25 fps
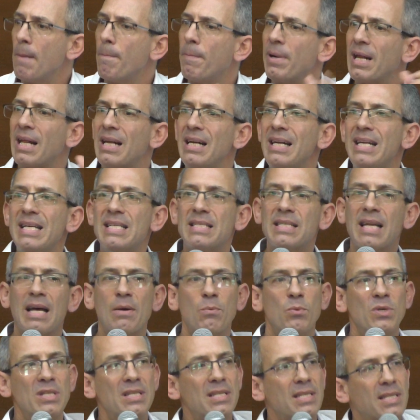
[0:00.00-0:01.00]
but at least I
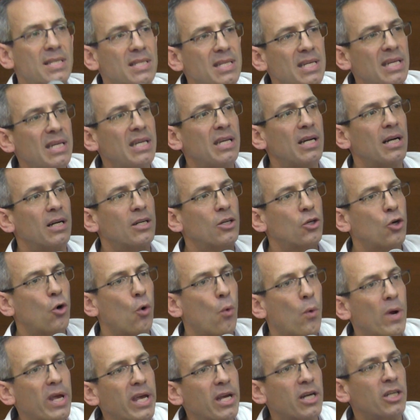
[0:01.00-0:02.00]
would see a
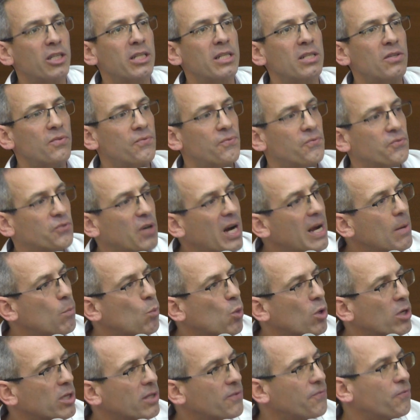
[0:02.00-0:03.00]
coherent
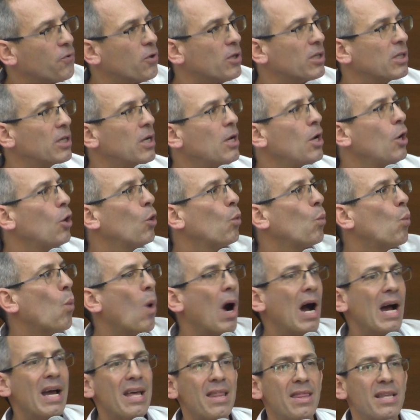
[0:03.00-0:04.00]
framework for
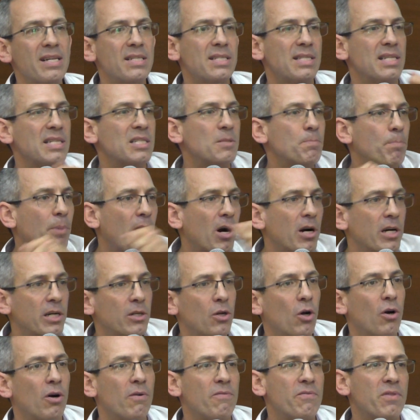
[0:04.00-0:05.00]
why this is
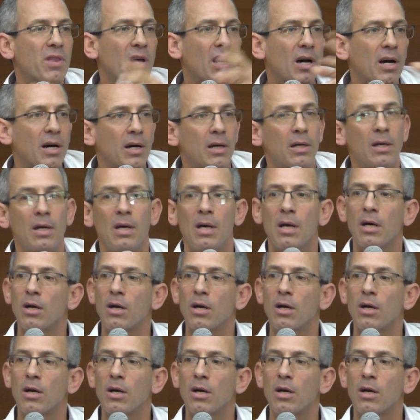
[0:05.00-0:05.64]
part of the